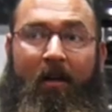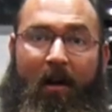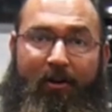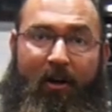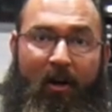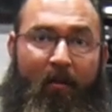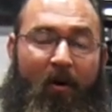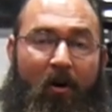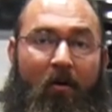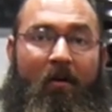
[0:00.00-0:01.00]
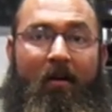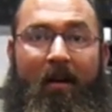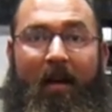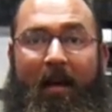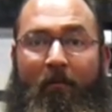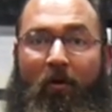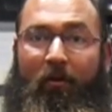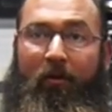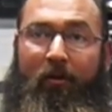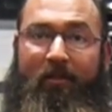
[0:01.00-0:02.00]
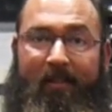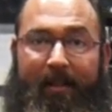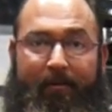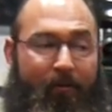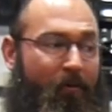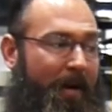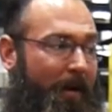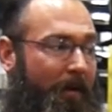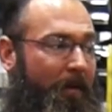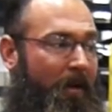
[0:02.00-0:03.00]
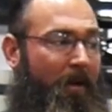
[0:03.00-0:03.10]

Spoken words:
on your elbow and more loosely through there.